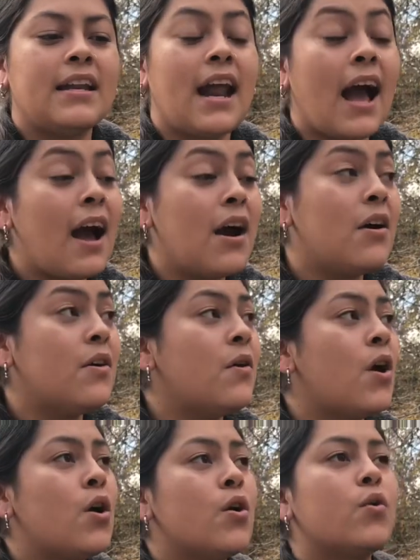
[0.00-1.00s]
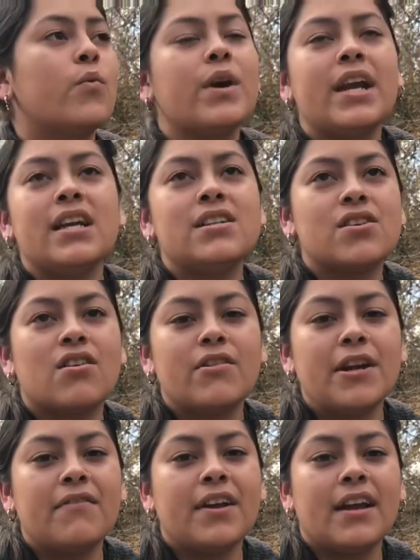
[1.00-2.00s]
and now we
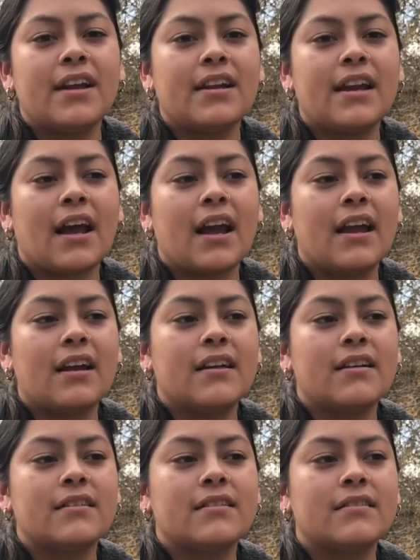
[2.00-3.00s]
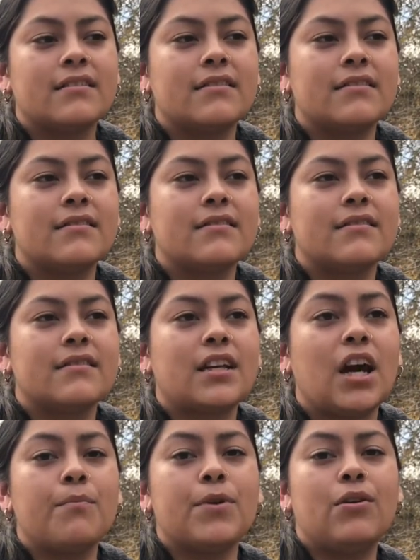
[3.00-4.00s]
don't even like
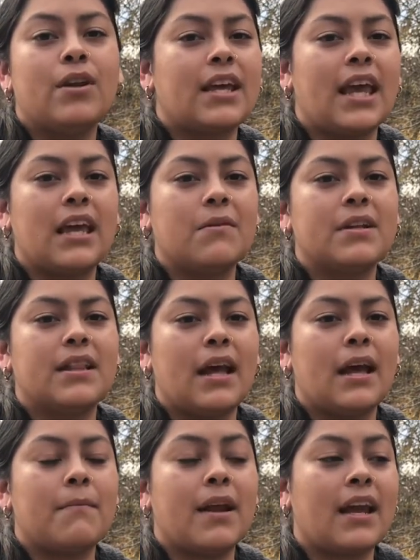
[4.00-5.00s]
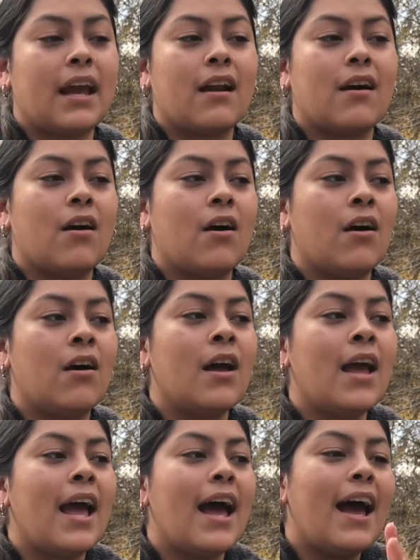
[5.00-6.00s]
communicate with them like at all.
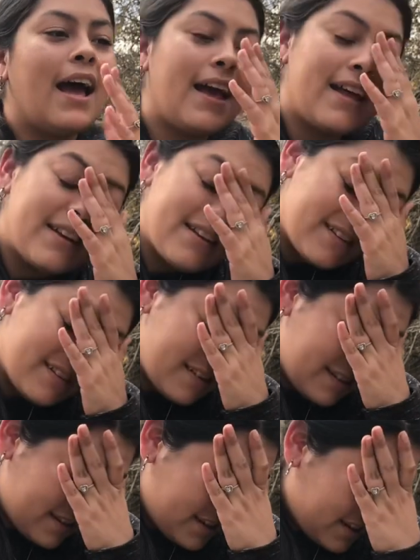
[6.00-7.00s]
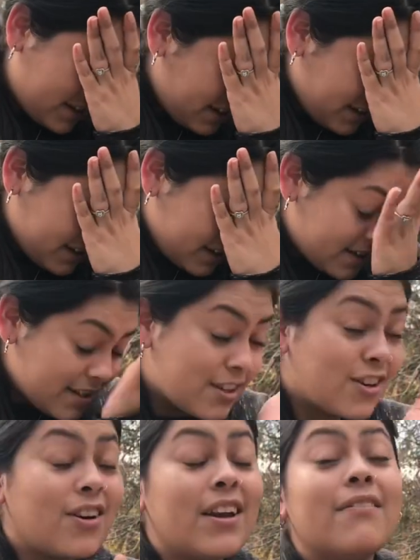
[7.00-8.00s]
And
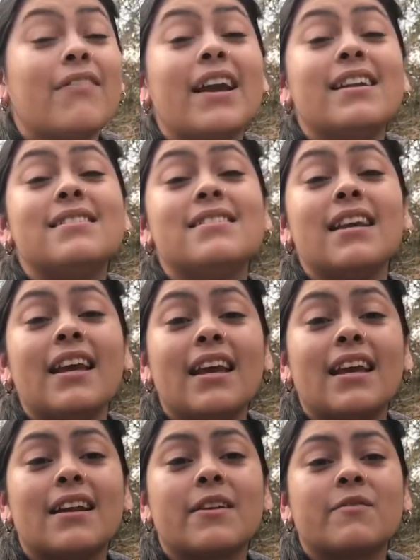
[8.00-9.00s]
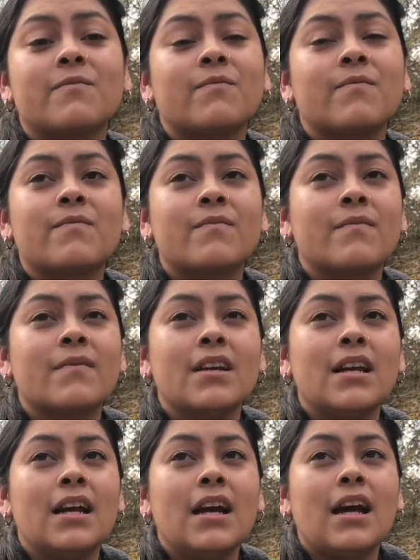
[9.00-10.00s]
girl, if I did,
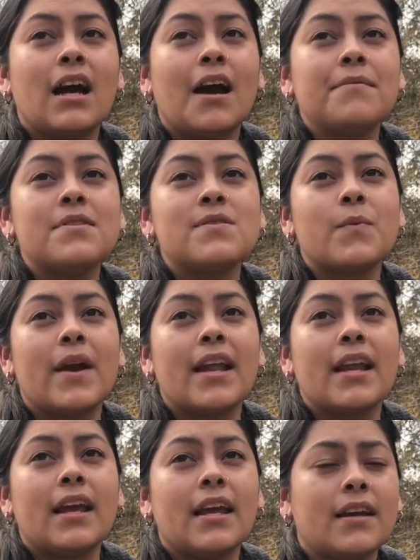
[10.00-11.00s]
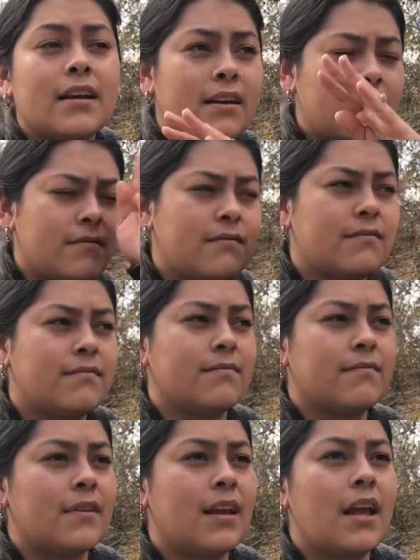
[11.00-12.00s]
I'm just waiting.
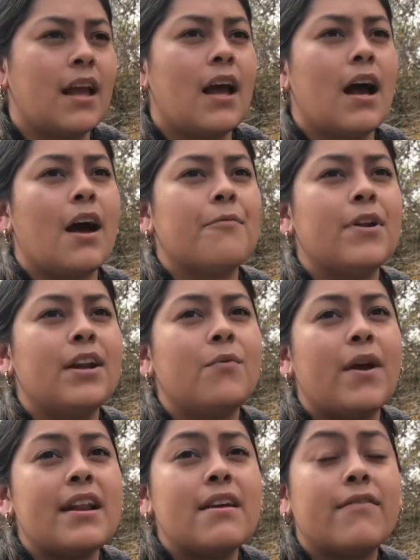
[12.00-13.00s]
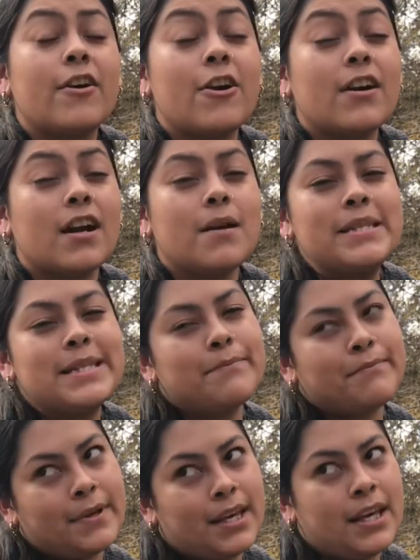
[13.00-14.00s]
I'm really waiting for her to come to
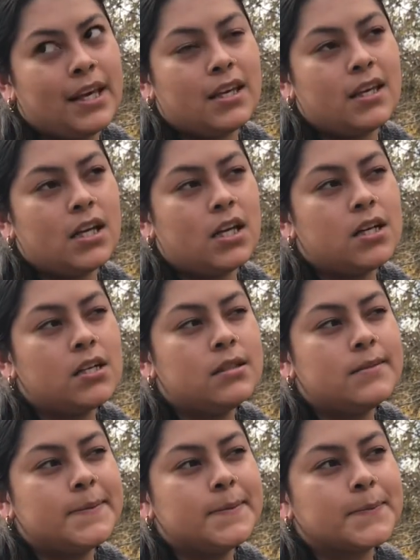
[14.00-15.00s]
me, you know,